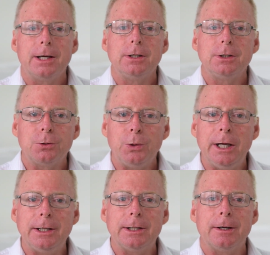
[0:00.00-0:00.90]

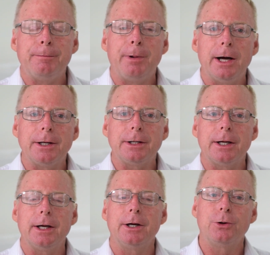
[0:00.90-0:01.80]
Sweet, but
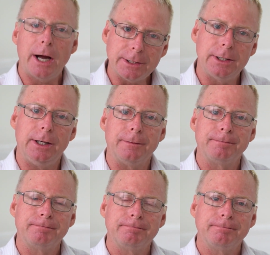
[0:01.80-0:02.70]
grassy.
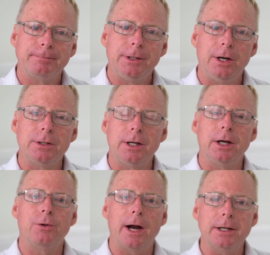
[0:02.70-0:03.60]
There's a
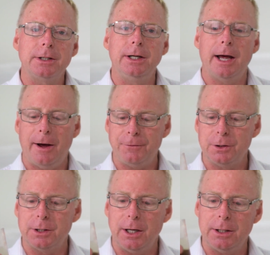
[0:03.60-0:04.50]
grassy
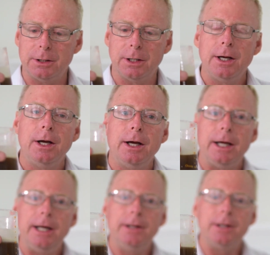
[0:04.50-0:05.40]
aftertaste
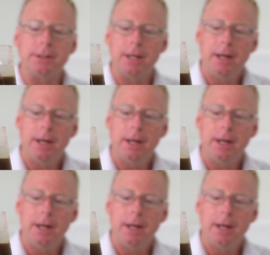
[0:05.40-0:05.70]
in this.